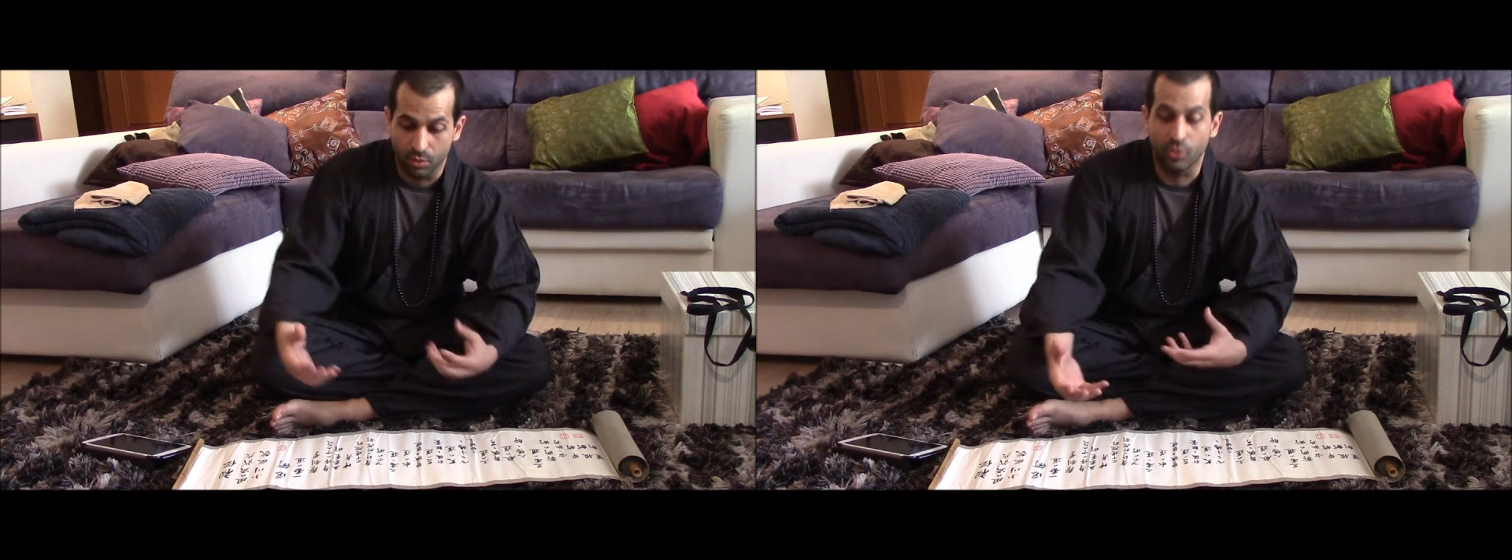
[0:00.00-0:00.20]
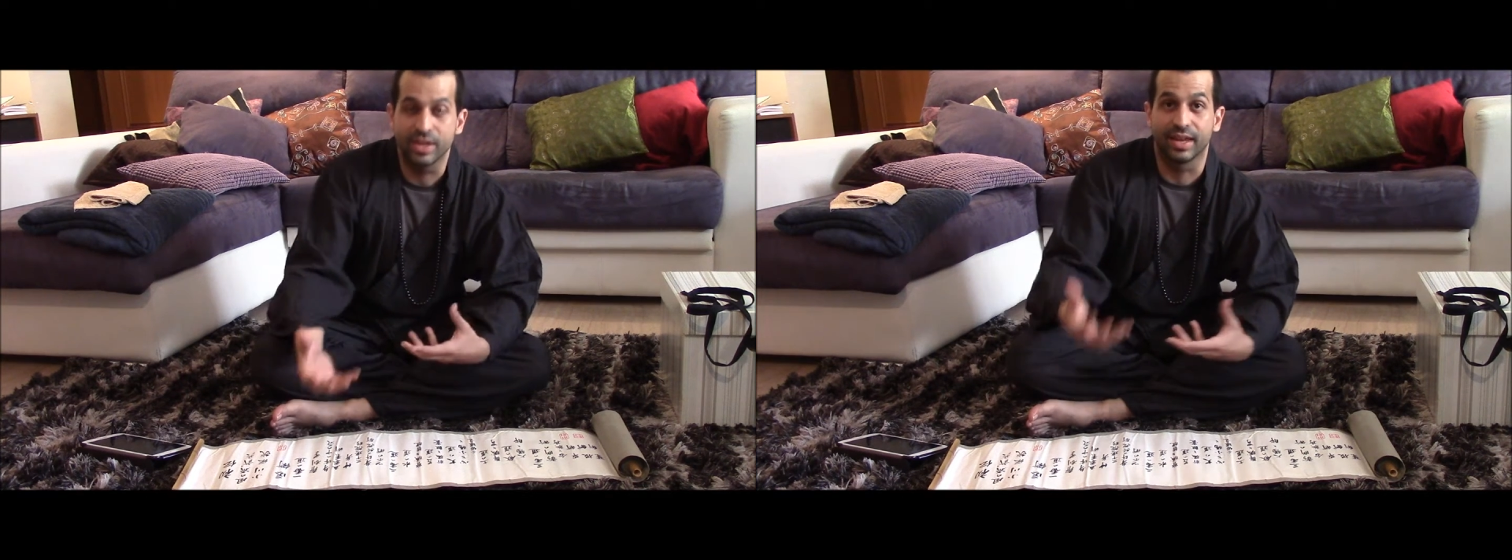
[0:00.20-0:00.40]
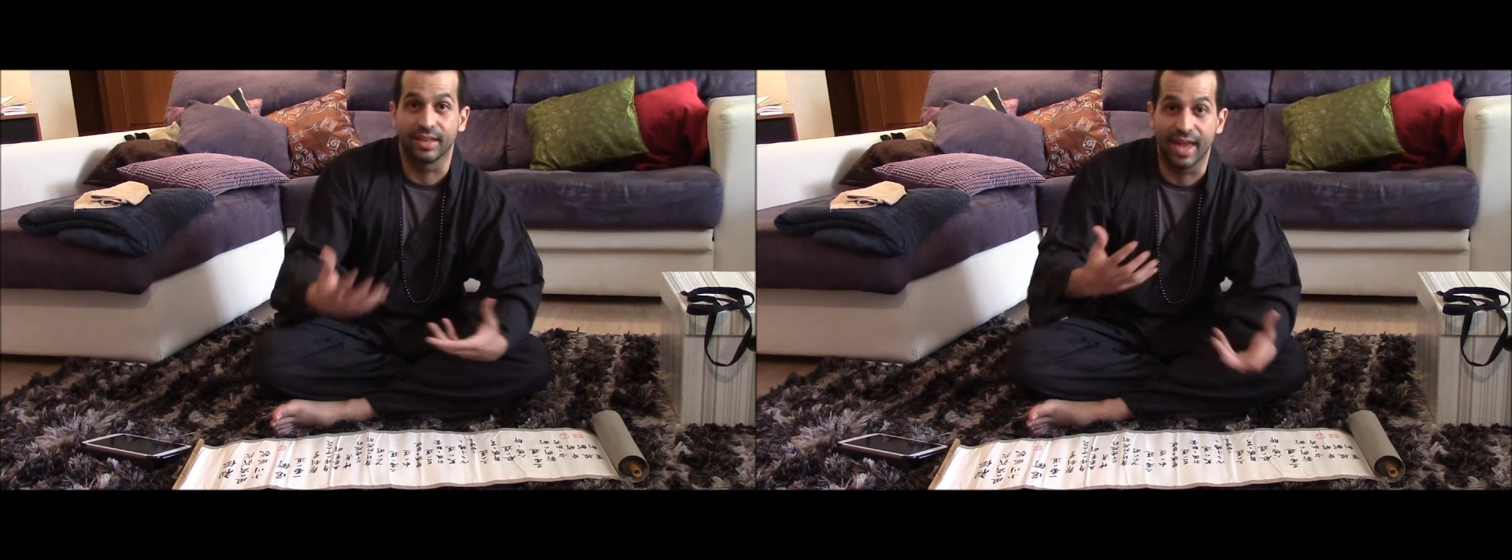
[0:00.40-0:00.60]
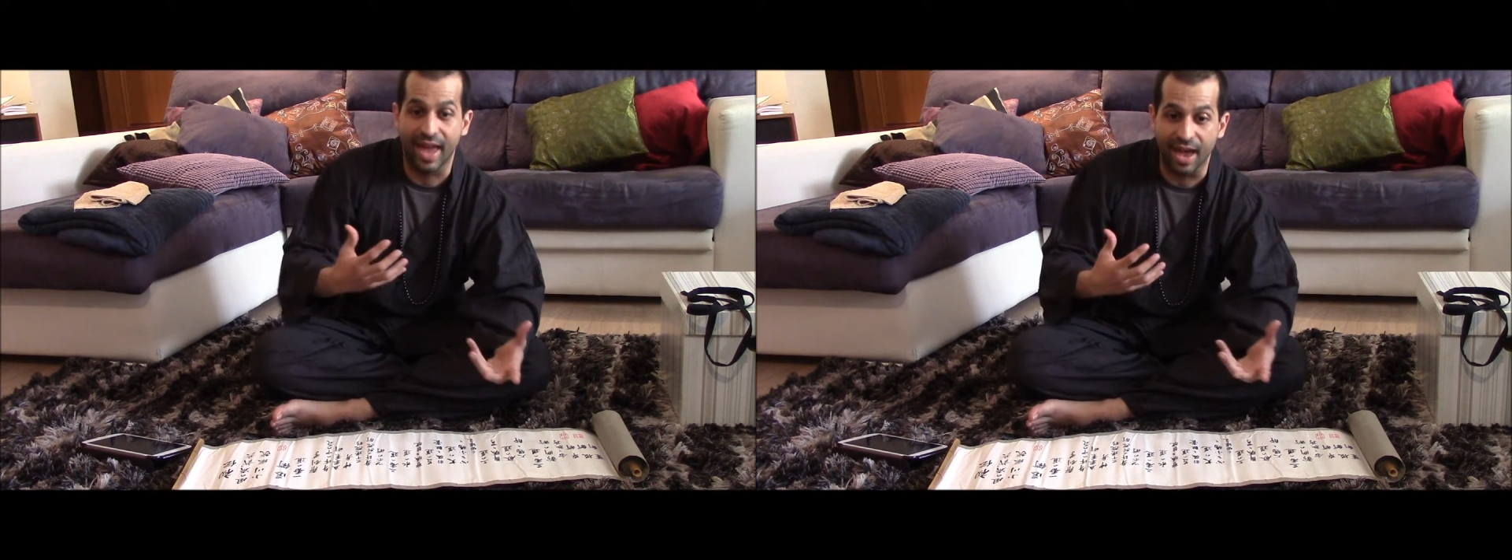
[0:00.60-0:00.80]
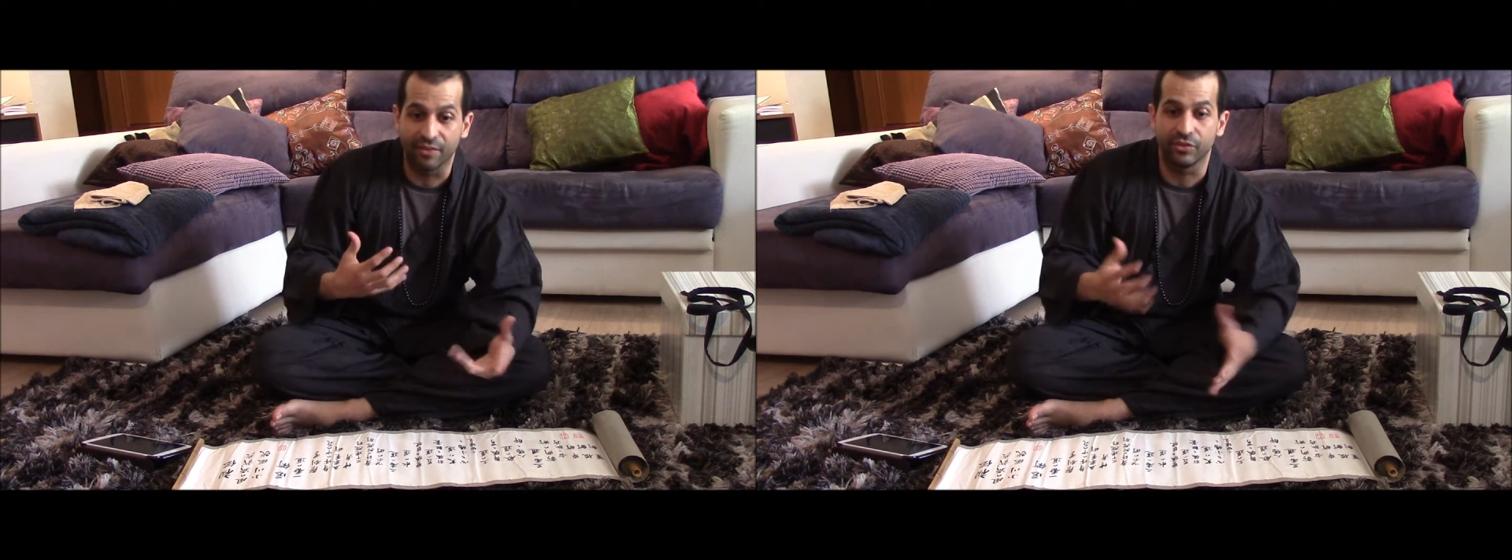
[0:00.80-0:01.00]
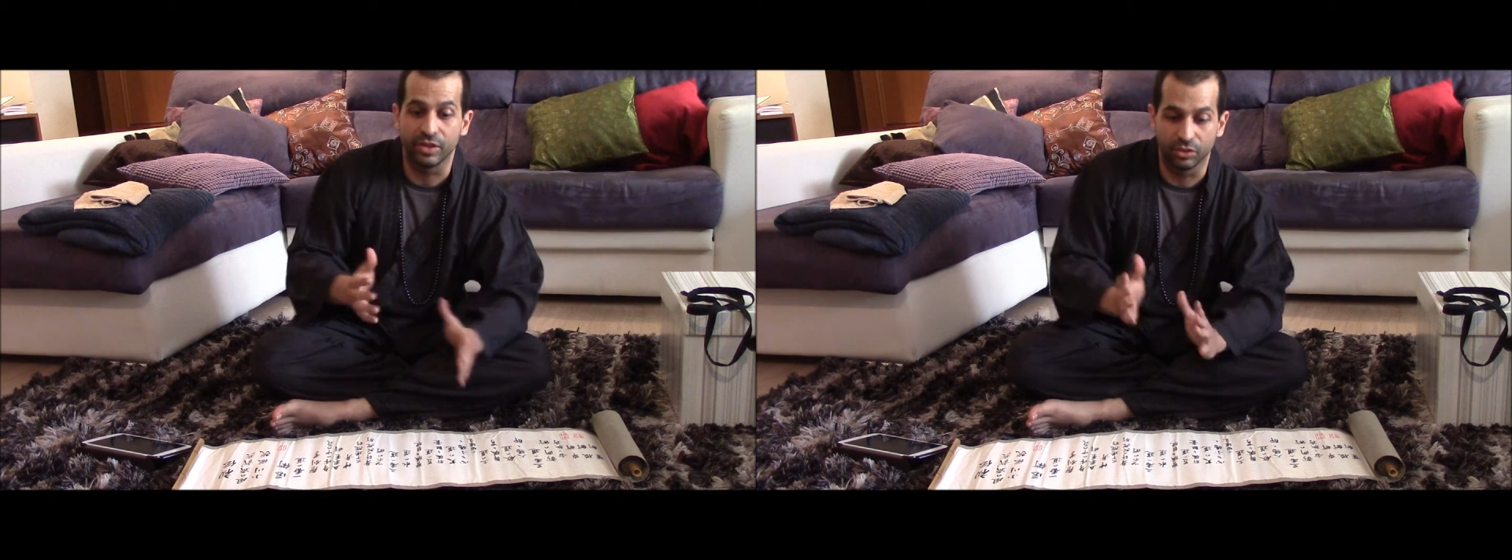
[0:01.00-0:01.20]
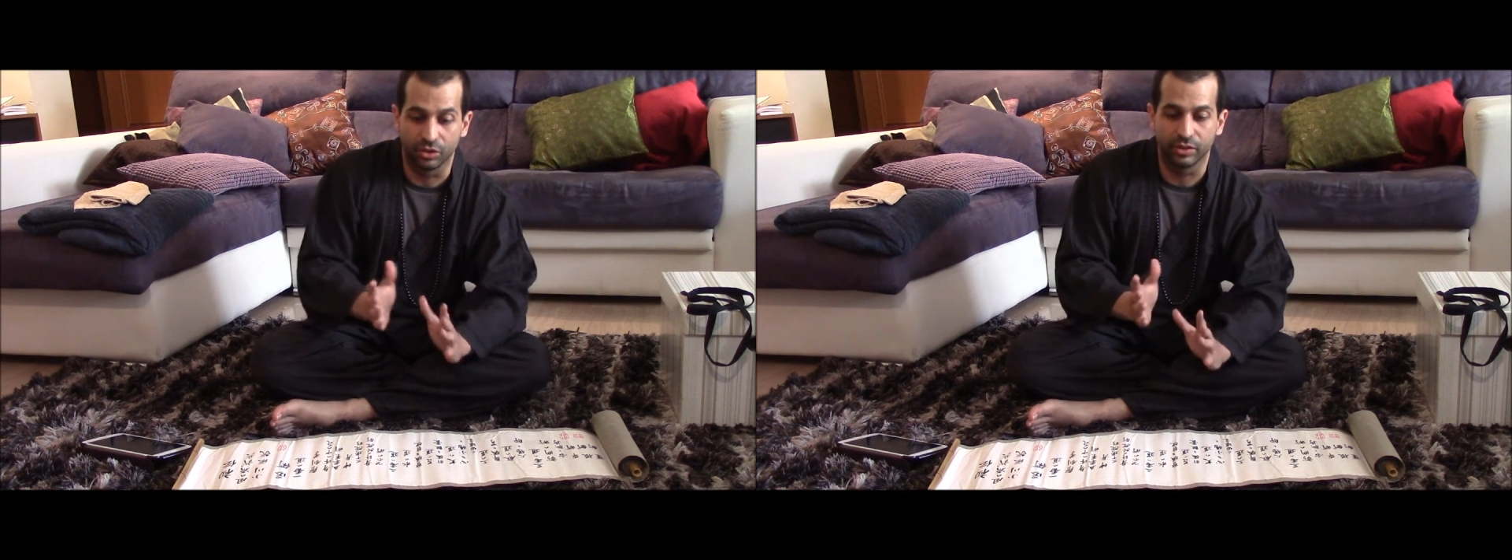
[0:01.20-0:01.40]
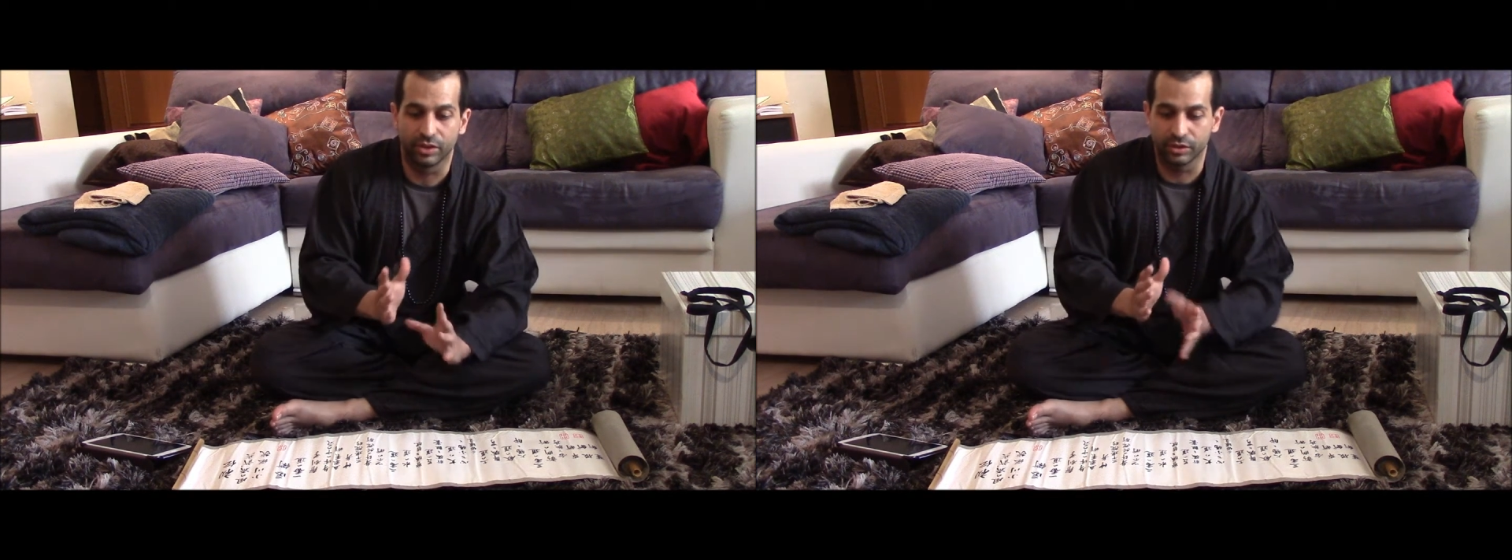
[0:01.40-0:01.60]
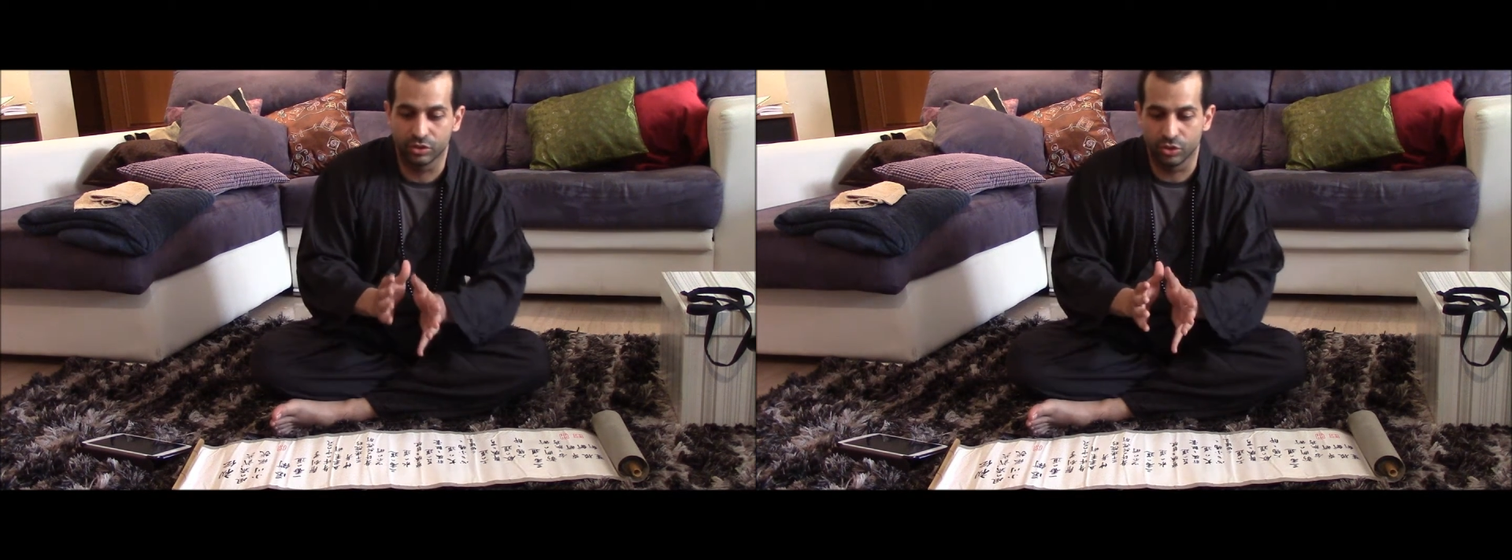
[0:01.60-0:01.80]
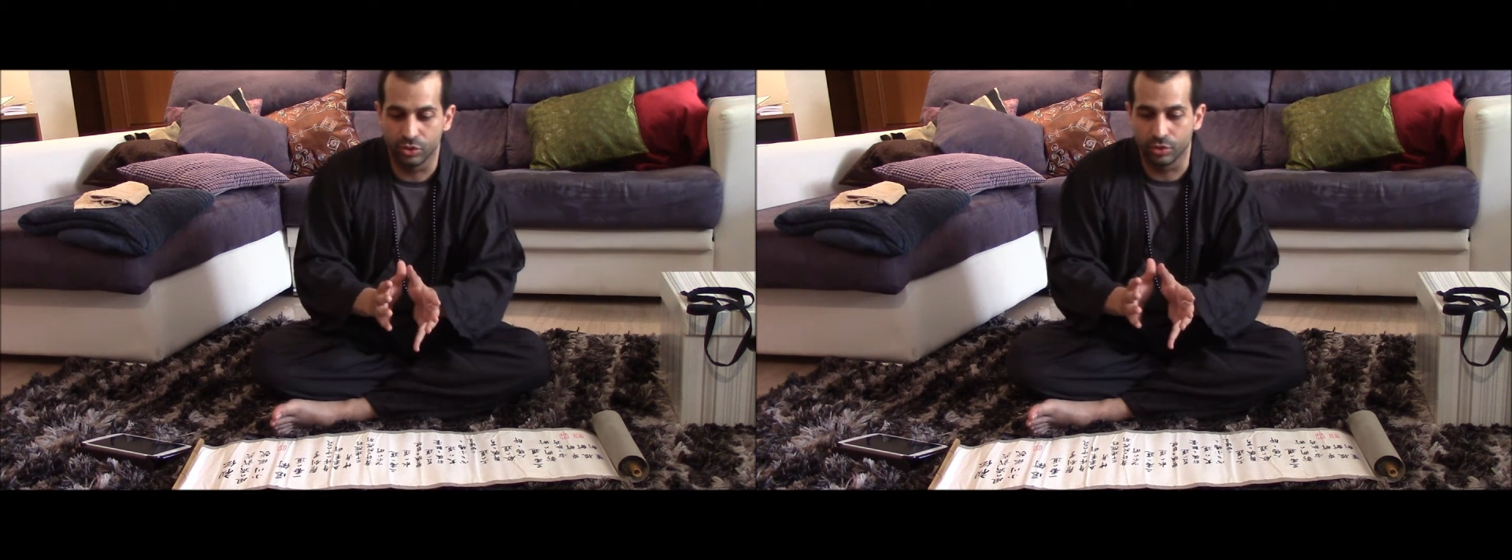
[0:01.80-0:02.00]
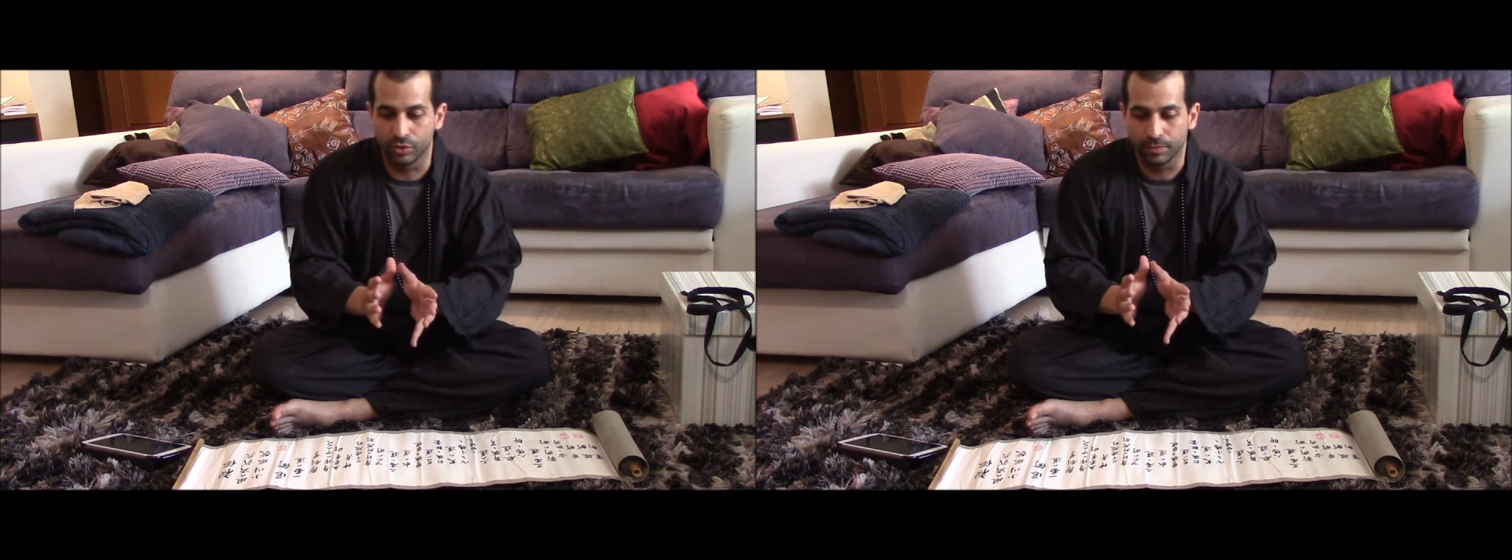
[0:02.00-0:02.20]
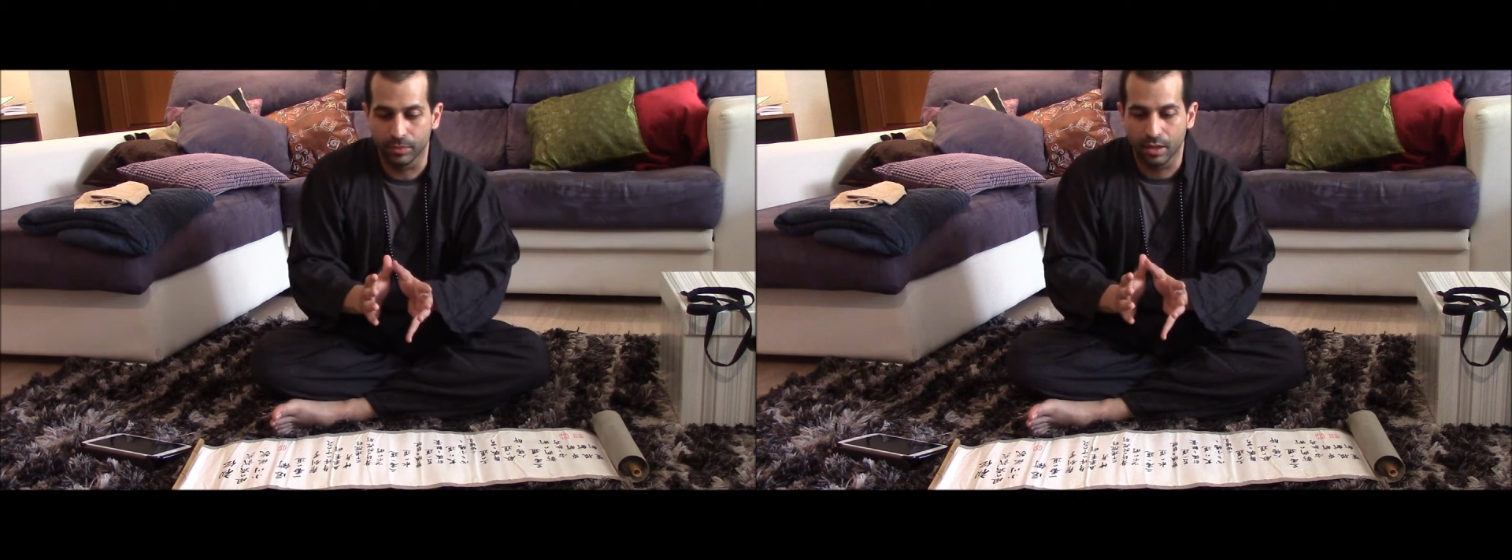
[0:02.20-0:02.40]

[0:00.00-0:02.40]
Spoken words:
we can have in order to,